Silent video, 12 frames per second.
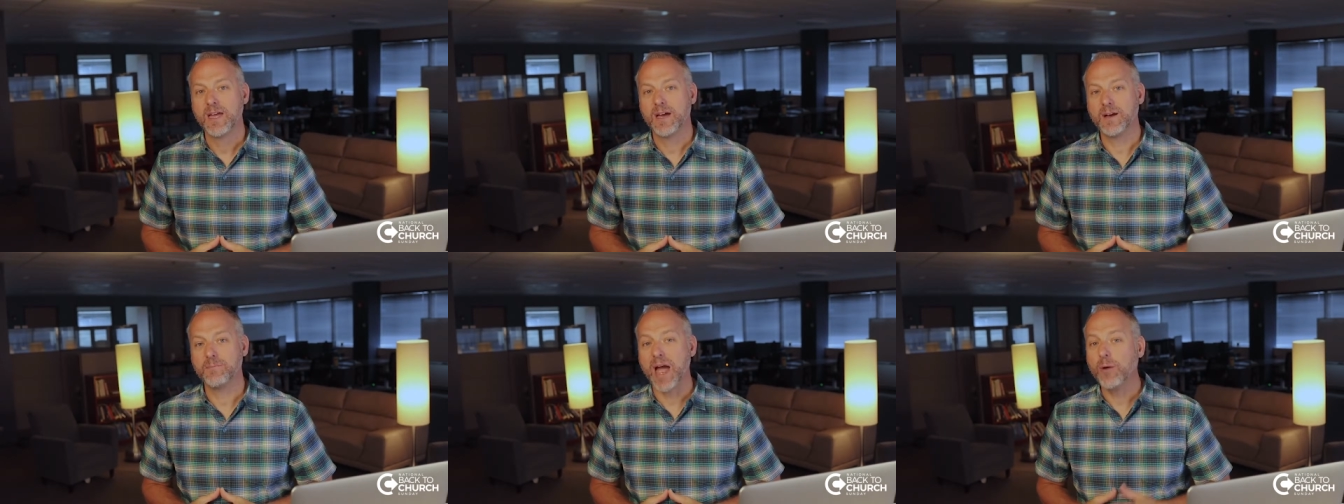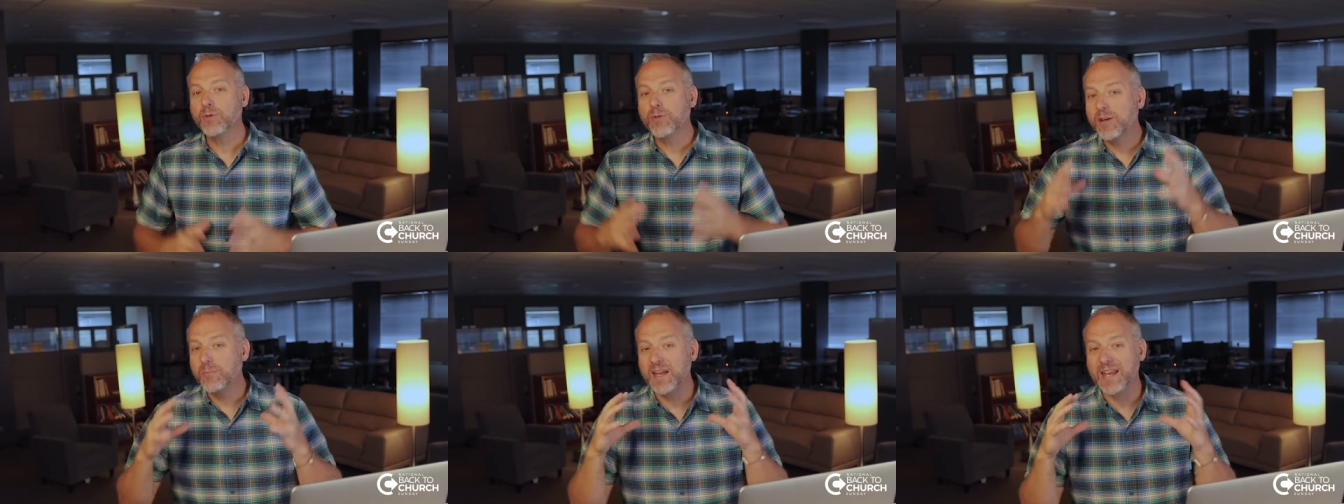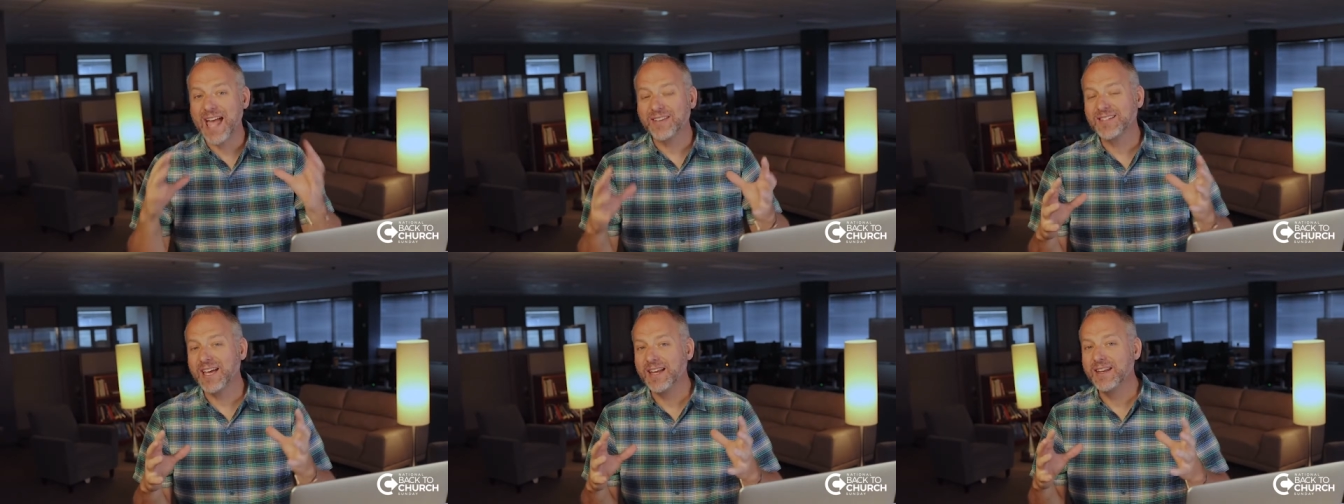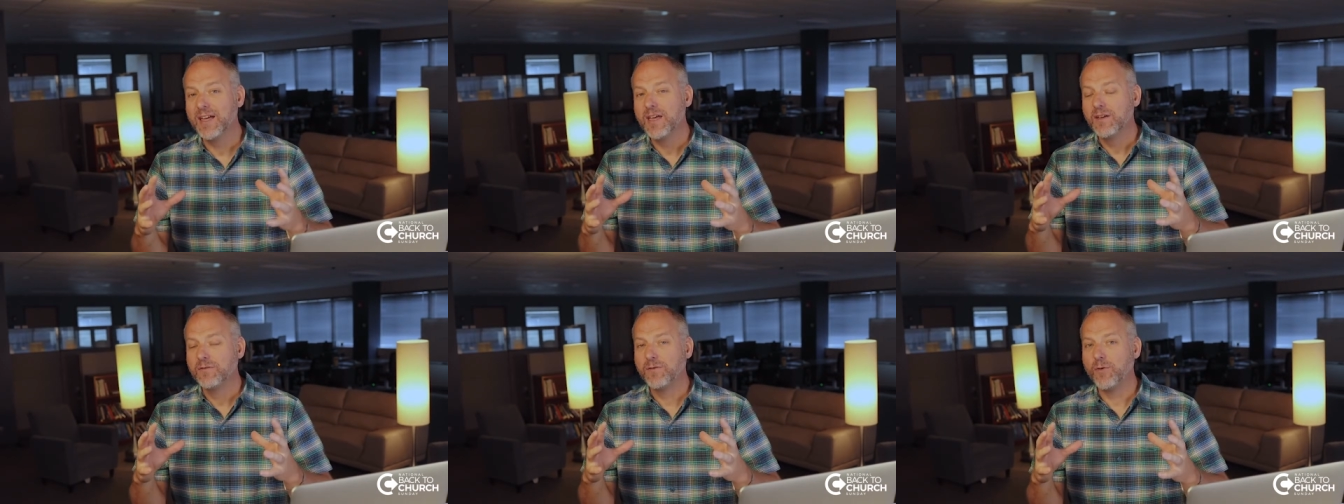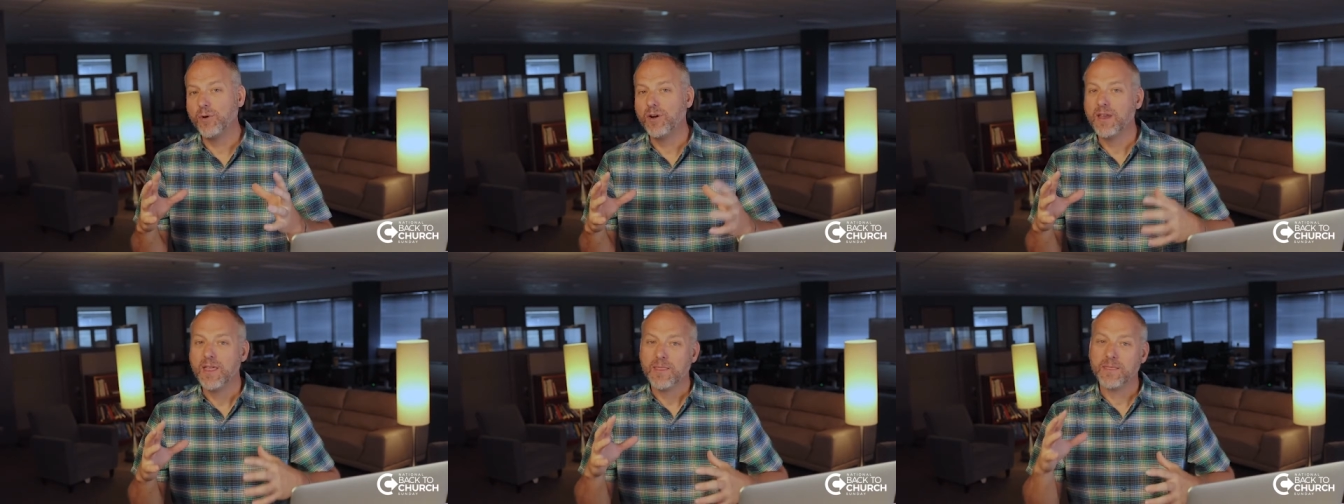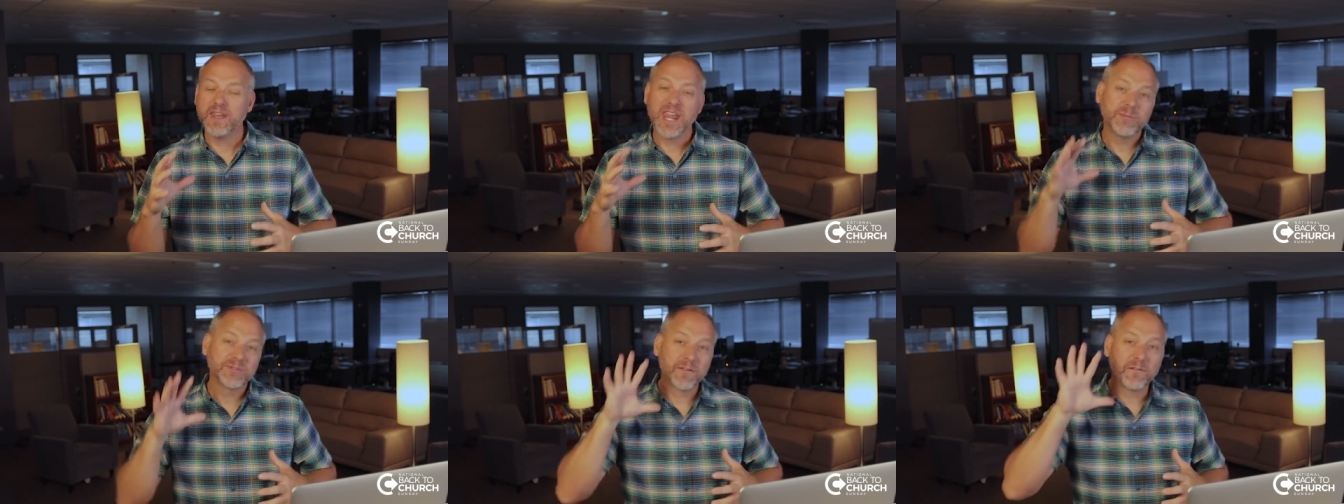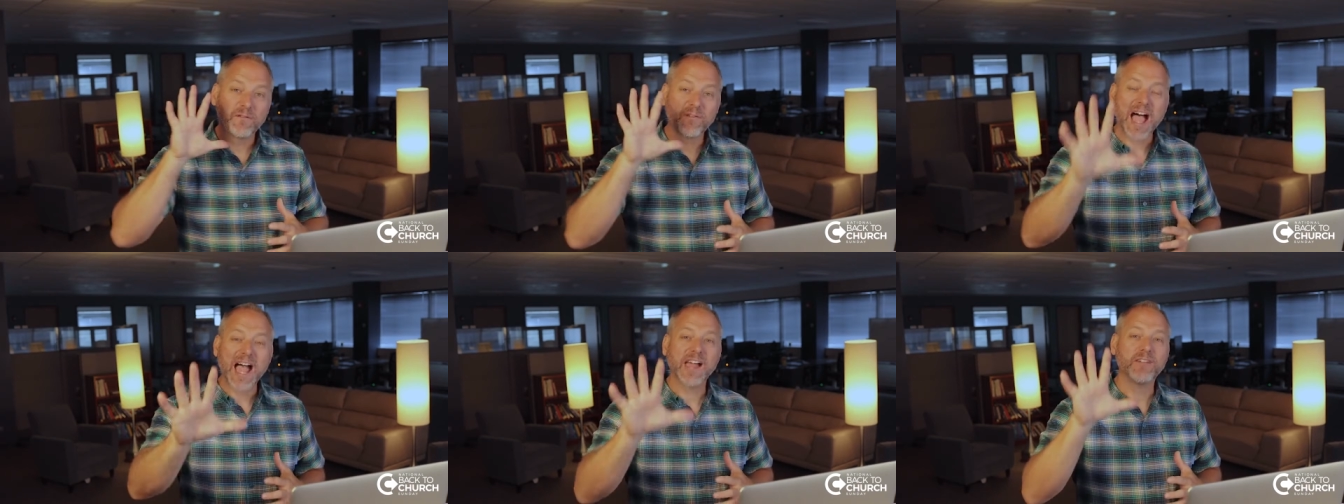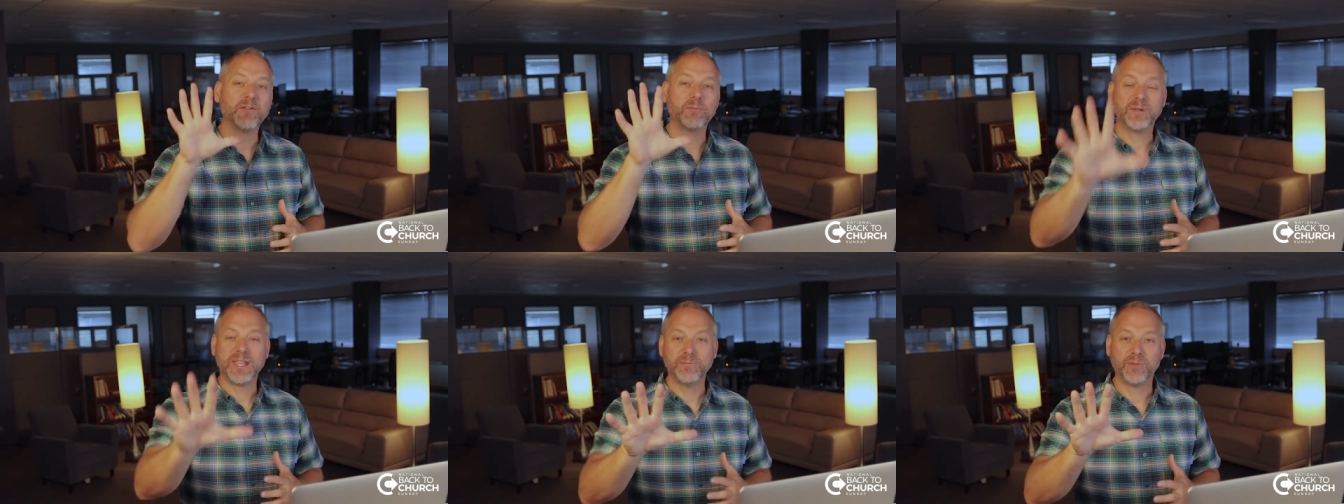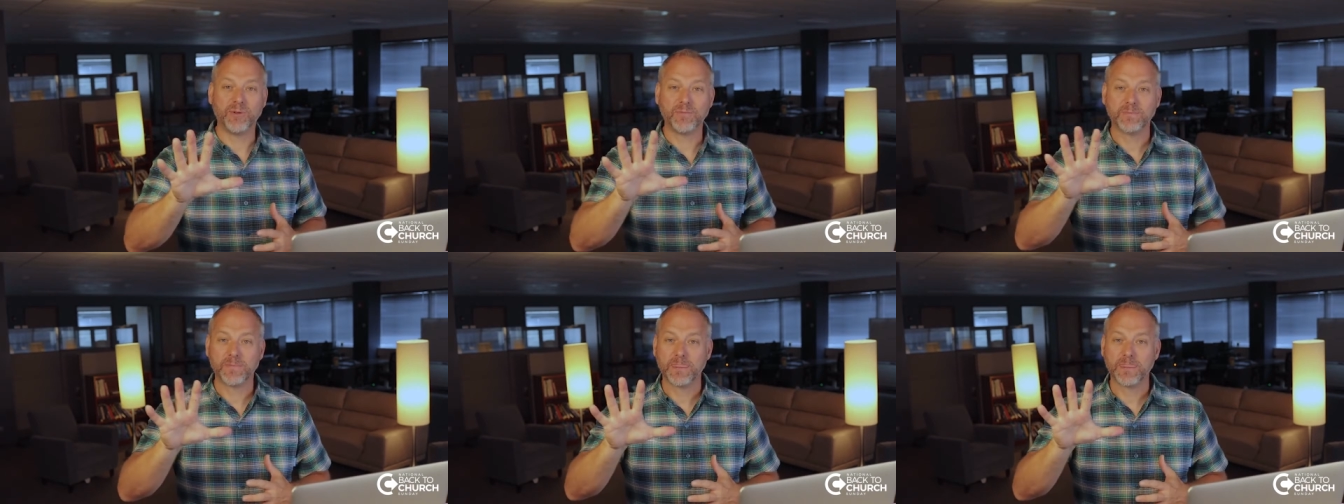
I would recommend ask God for the names of 5 people